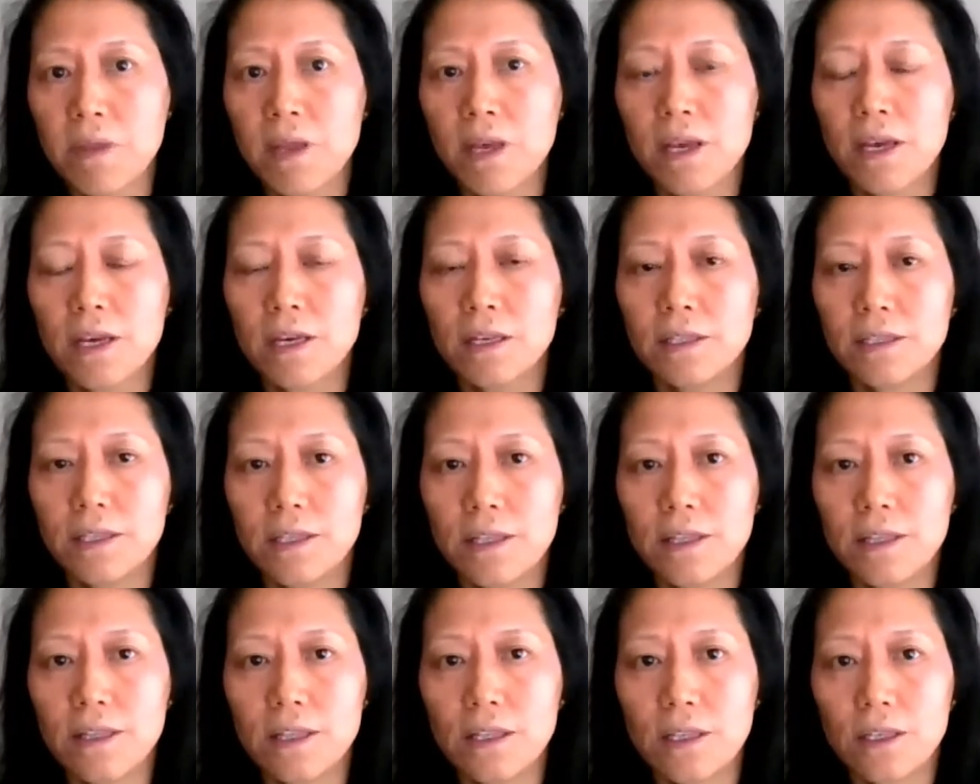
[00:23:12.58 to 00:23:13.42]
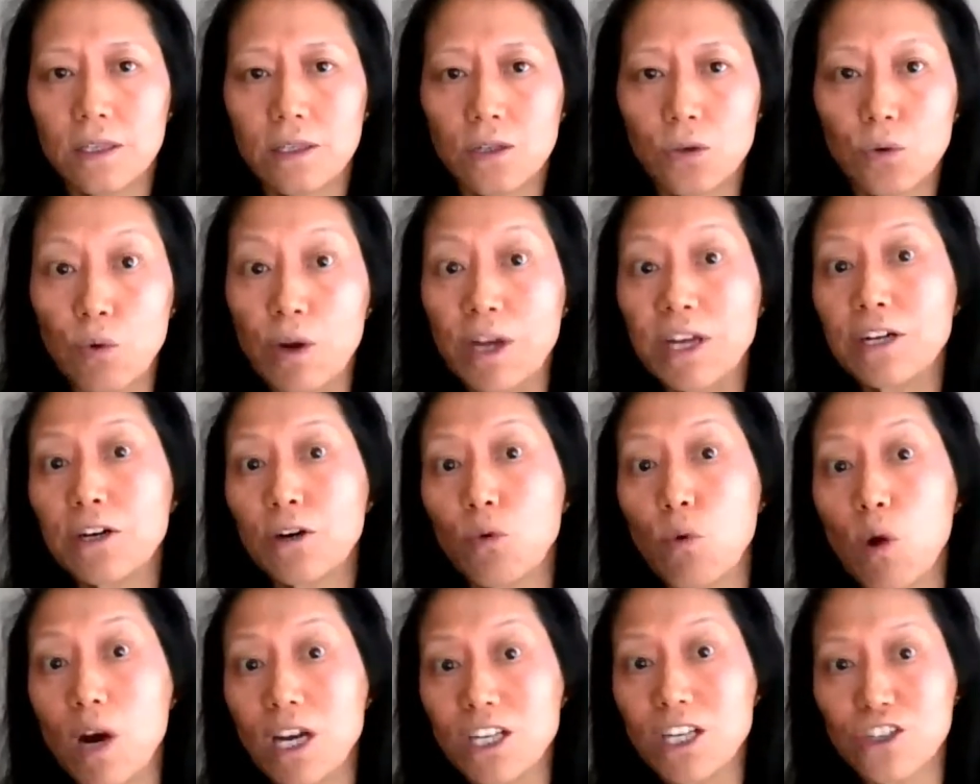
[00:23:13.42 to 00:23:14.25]
in the greater
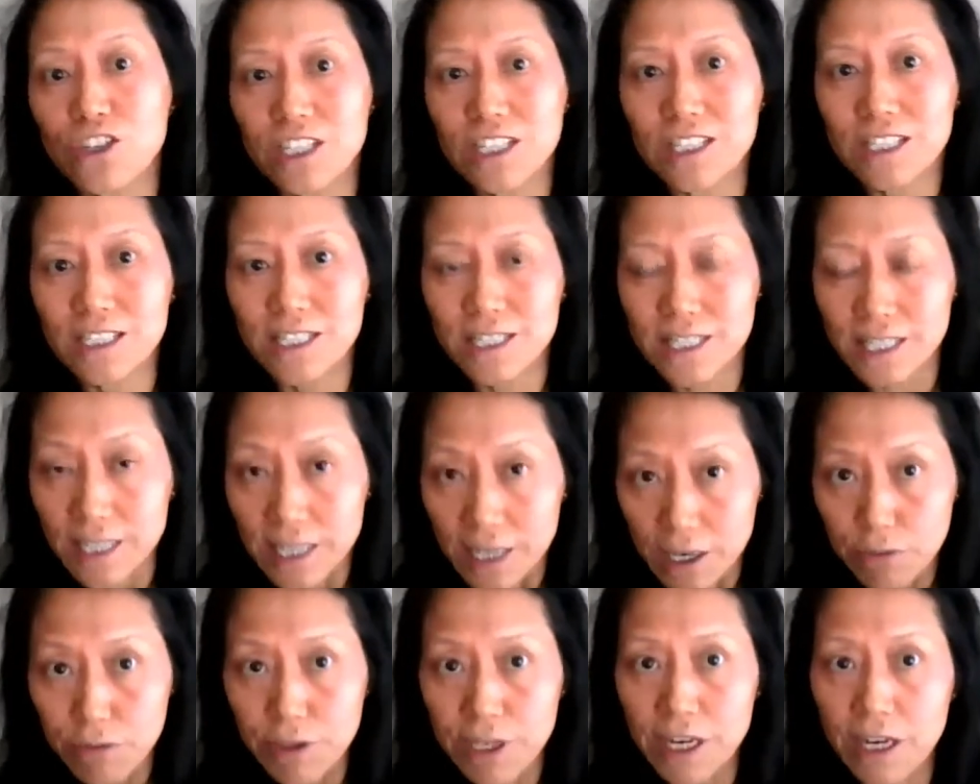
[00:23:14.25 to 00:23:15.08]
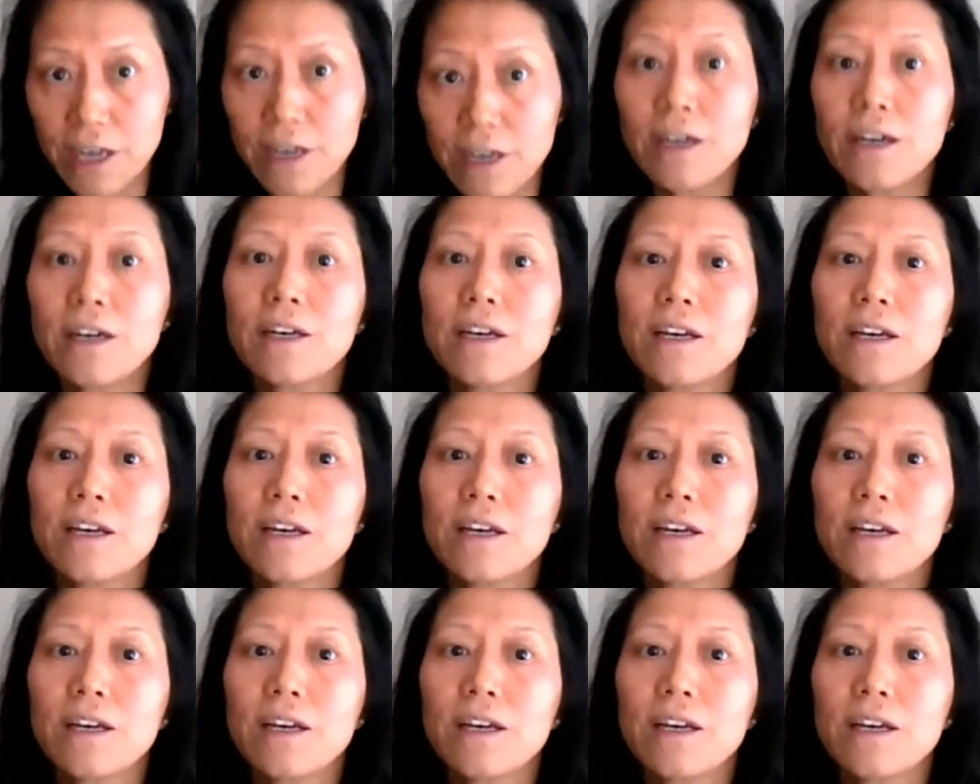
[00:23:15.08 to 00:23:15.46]
Washington, D.C. area.